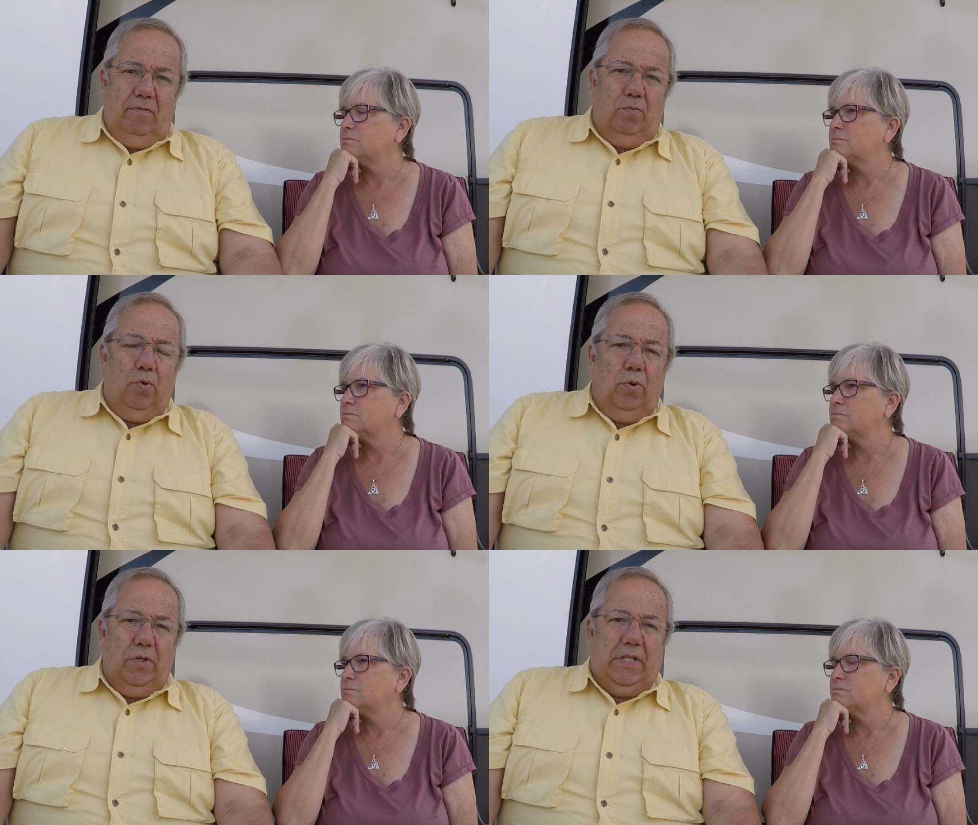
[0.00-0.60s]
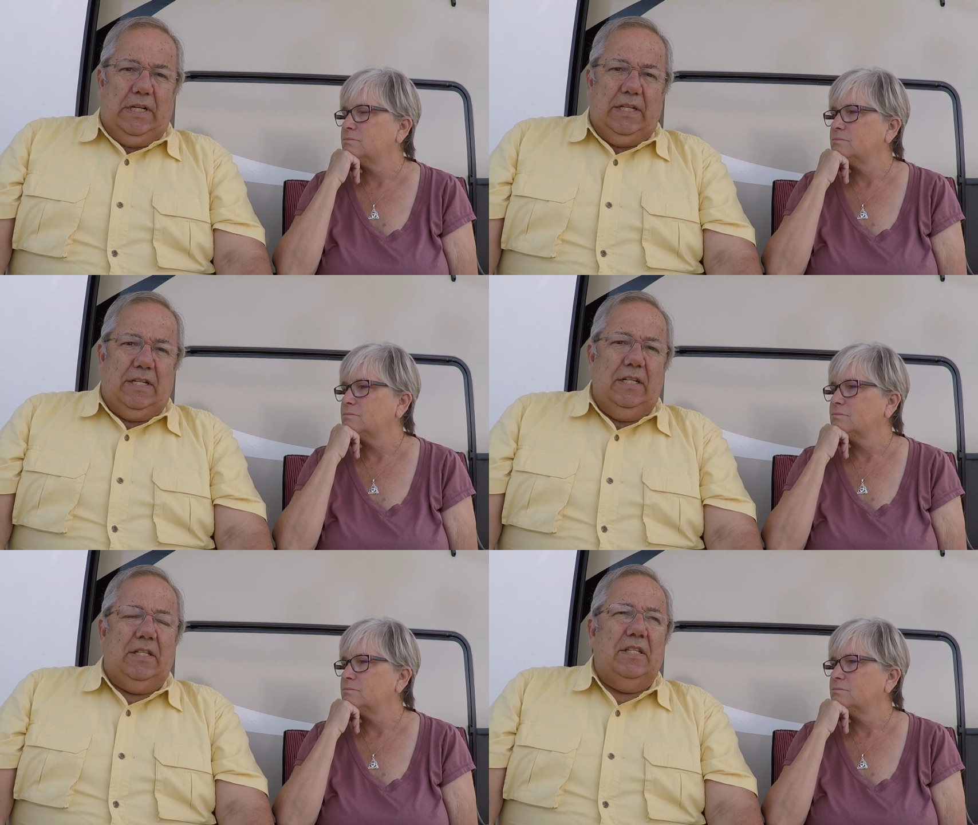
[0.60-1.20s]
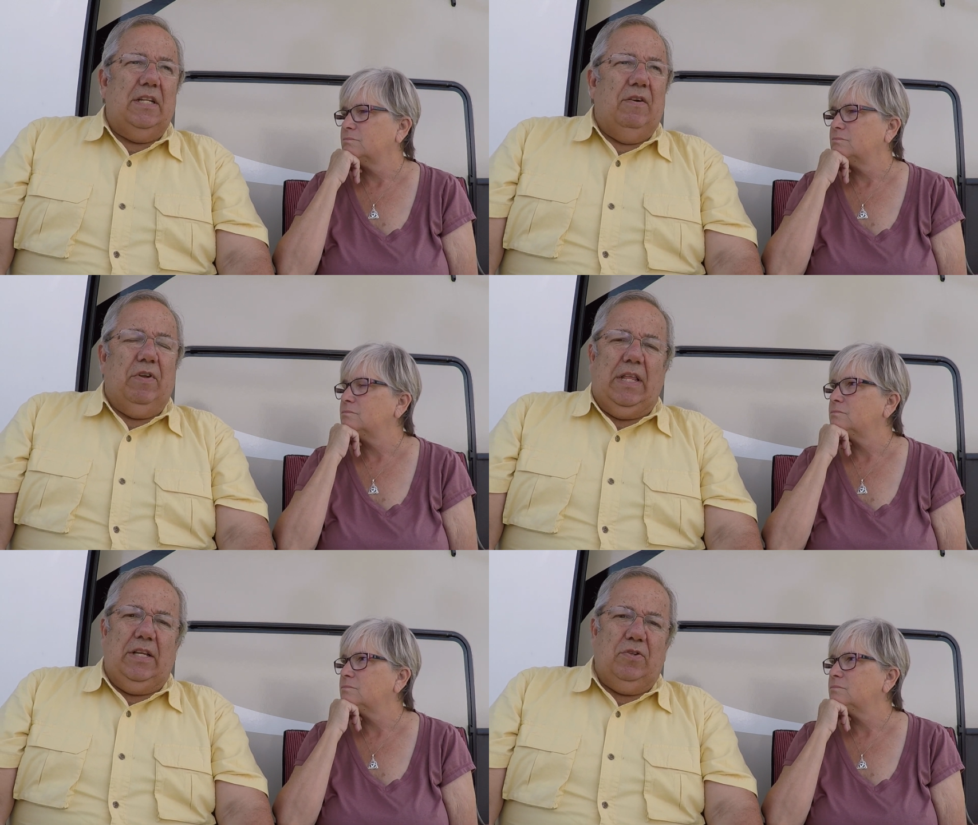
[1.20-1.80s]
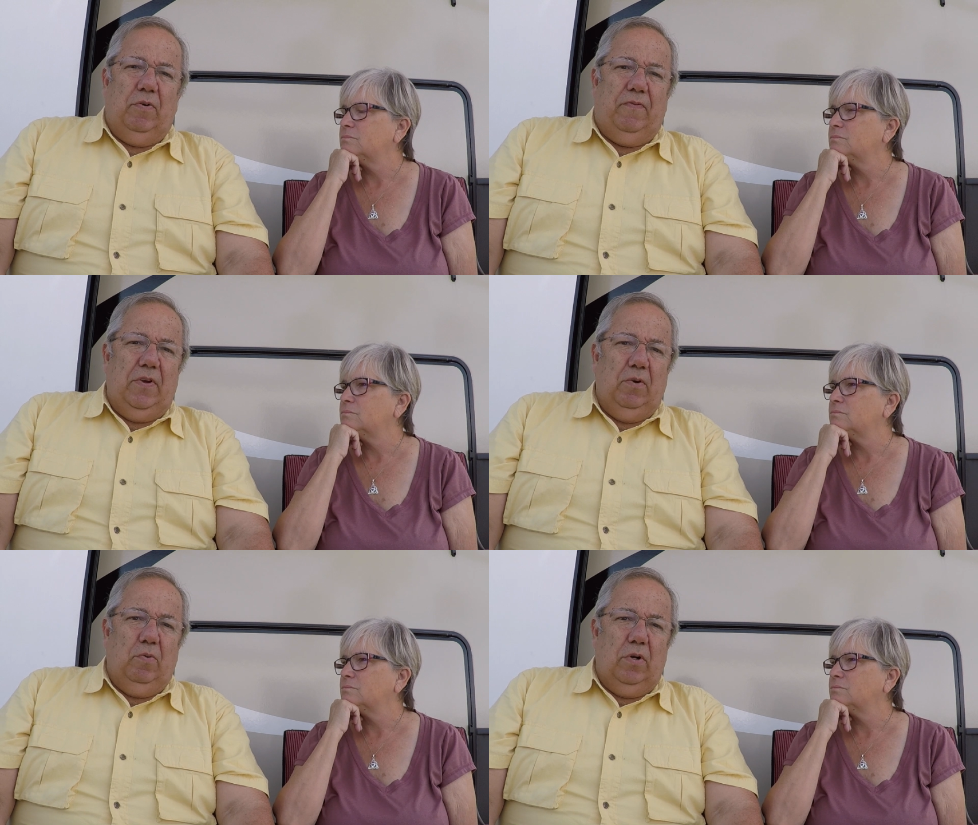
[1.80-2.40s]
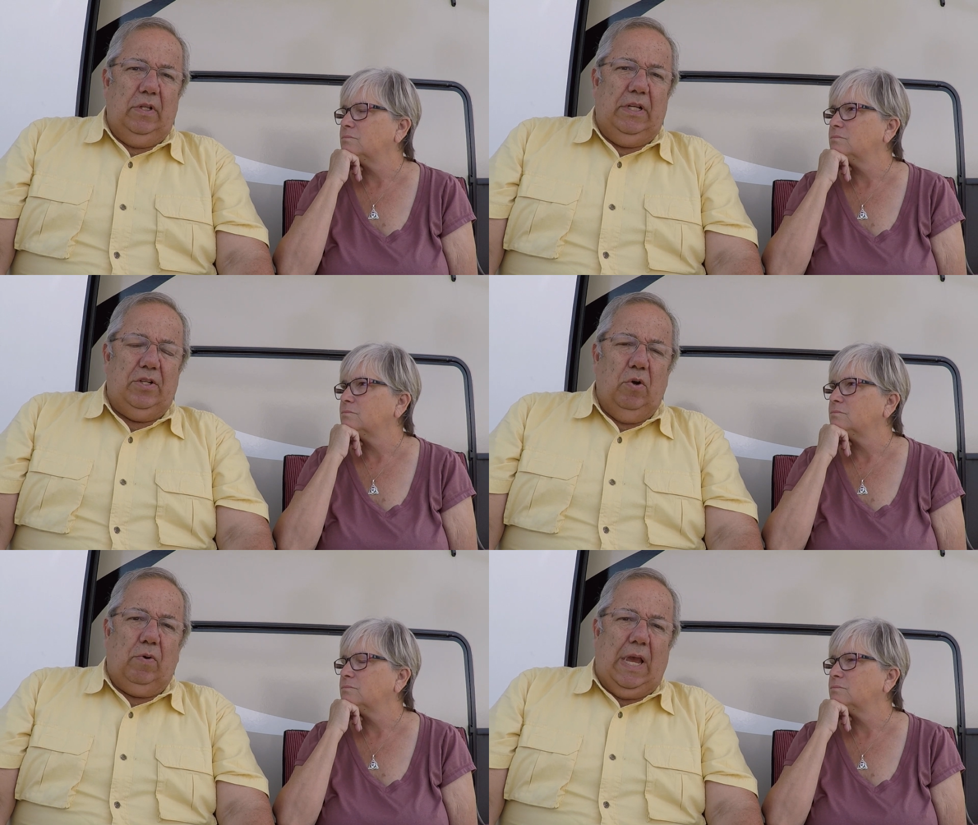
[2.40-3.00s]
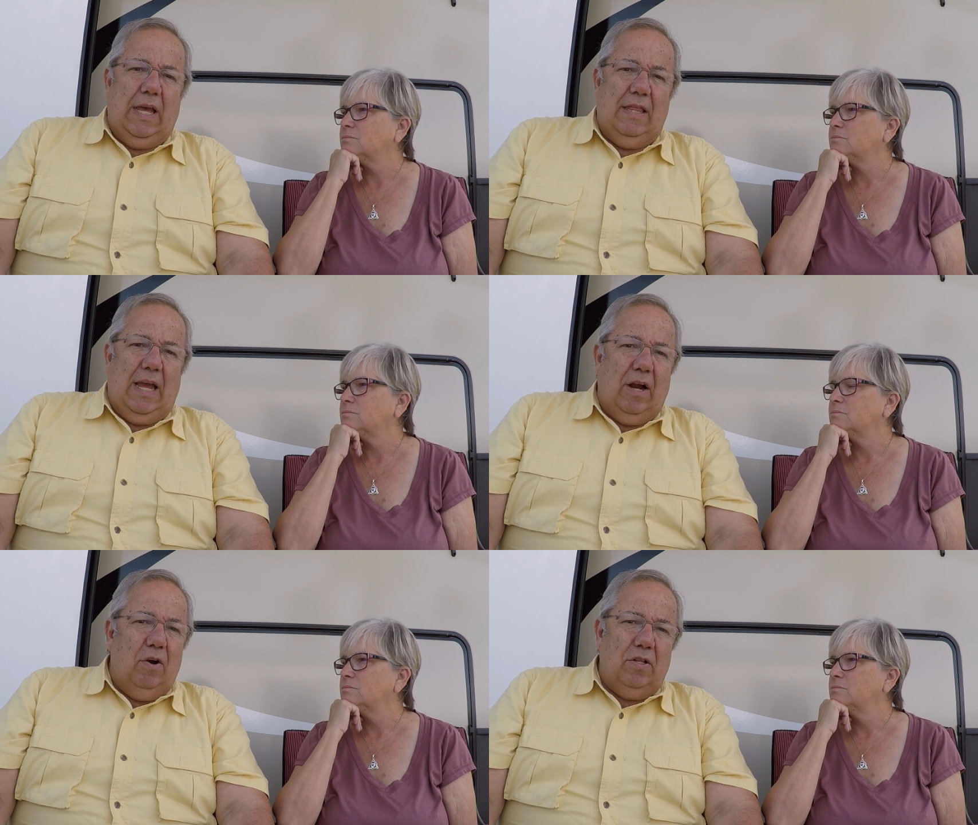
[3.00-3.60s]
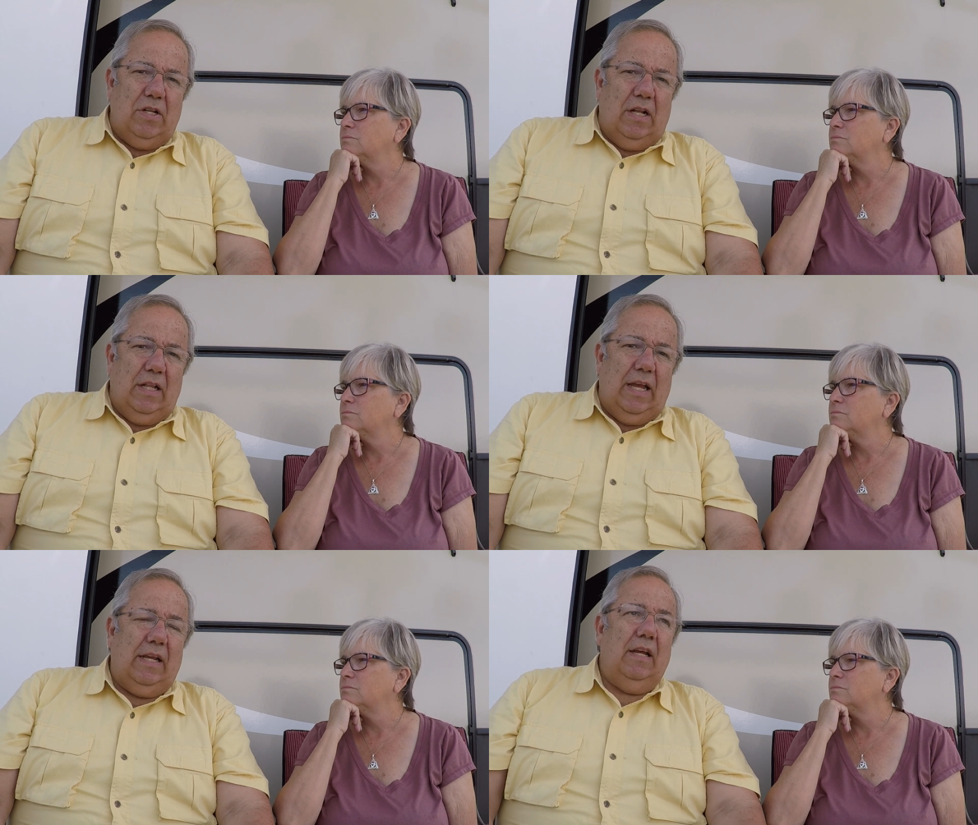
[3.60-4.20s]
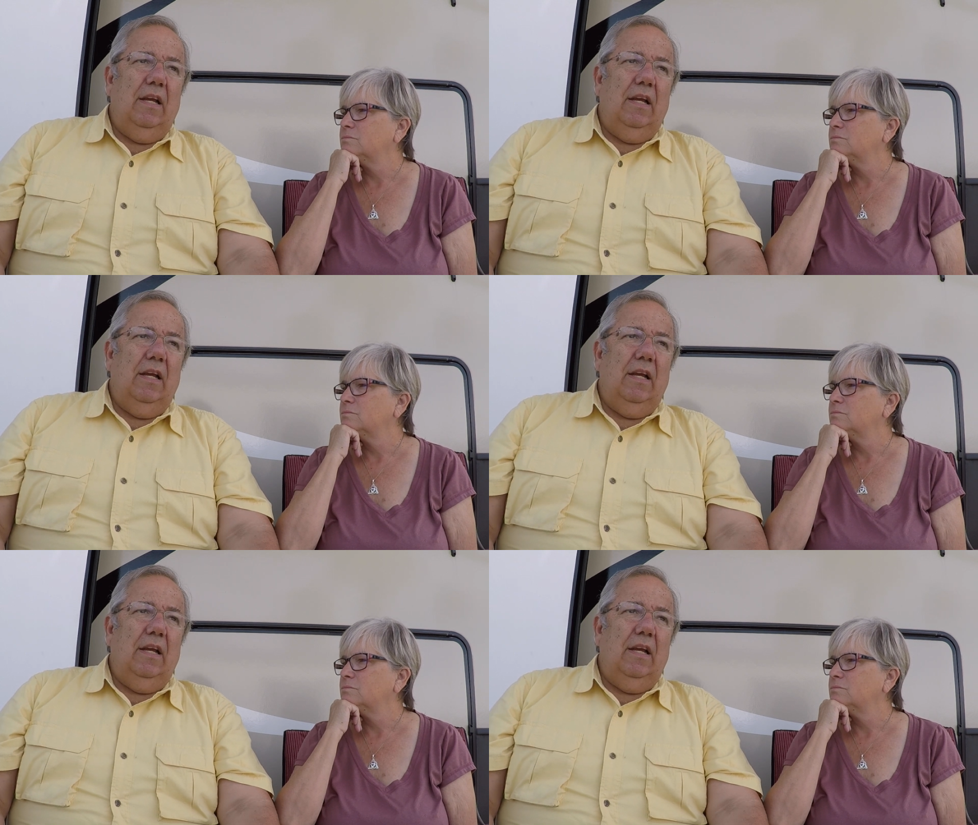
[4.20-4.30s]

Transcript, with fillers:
Speaker 1: rules and distances and everything, so we feel we're at least okay there. It's not like